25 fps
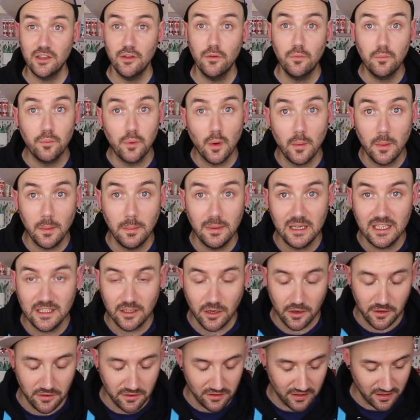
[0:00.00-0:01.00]
you've probably
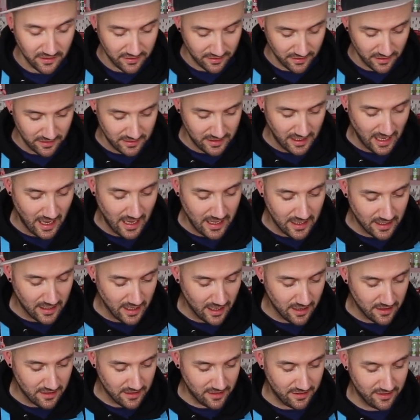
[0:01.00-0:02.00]
noticed that the
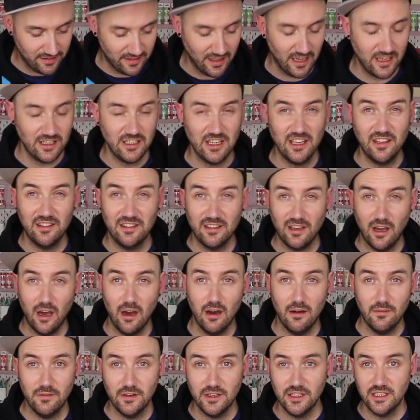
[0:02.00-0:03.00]
cake at this stage is
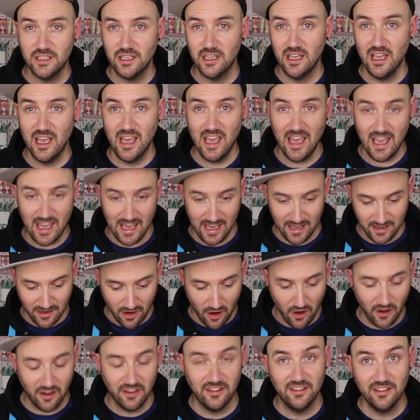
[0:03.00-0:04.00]
covered in
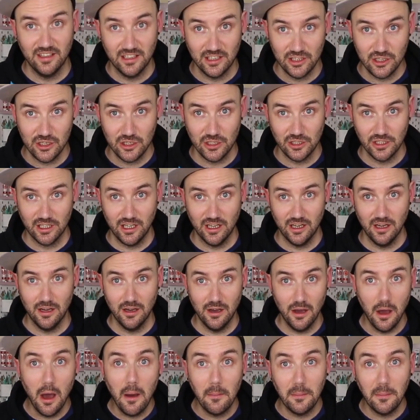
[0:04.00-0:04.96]
icing sugar,